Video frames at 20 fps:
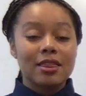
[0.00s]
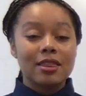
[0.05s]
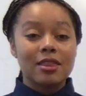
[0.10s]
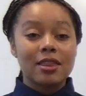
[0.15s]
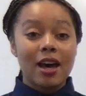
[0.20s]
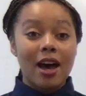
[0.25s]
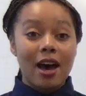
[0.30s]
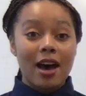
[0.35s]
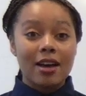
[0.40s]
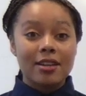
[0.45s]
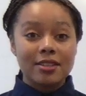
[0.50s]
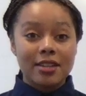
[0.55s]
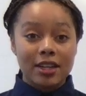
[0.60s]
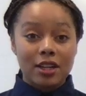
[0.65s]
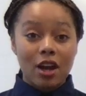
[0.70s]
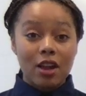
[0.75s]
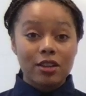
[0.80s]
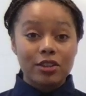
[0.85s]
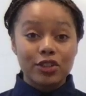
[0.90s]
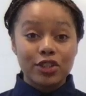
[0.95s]
that
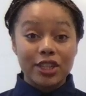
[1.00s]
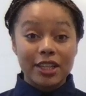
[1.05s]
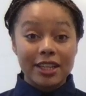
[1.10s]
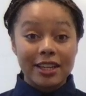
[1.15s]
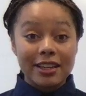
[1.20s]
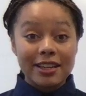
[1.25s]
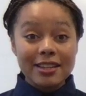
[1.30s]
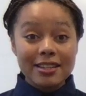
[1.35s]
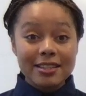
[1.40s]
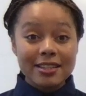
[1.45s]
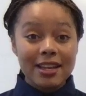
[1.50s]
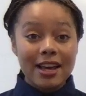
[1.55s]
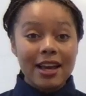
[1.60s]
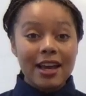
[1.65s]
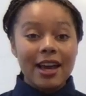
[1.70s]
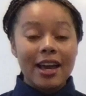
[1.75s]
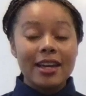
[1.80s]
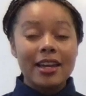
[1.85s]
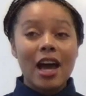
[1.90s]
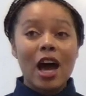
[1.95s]
technology is,
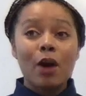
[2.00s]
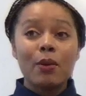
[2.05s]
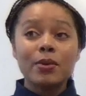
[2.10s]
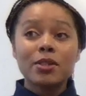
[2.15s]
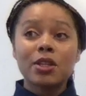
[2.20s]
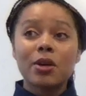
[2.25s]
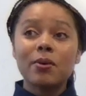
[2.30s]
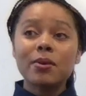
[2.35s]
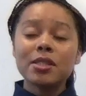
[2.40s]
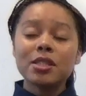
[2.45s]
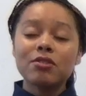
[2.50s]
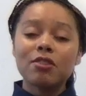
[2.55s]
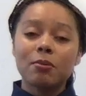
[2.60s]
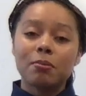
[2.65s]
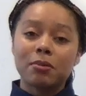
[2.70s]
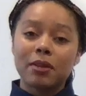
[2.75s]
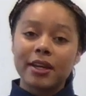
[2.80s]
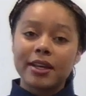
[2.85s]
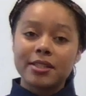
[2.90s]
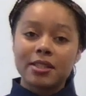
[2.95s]
and how it's going to
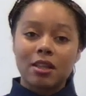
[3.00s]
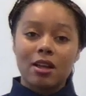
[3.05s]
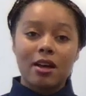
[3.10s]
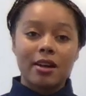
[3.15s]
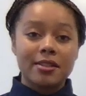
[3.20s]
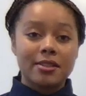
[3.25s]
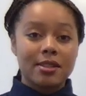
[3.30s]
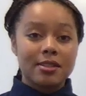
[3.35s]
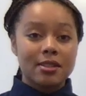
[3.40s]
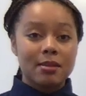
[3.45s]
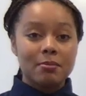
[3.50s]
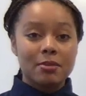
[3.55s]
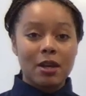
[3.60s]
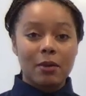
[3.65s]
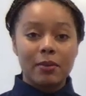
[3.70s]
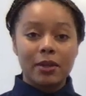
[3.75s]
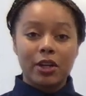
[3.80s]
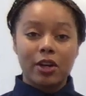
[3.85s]
replace a lot of systems that we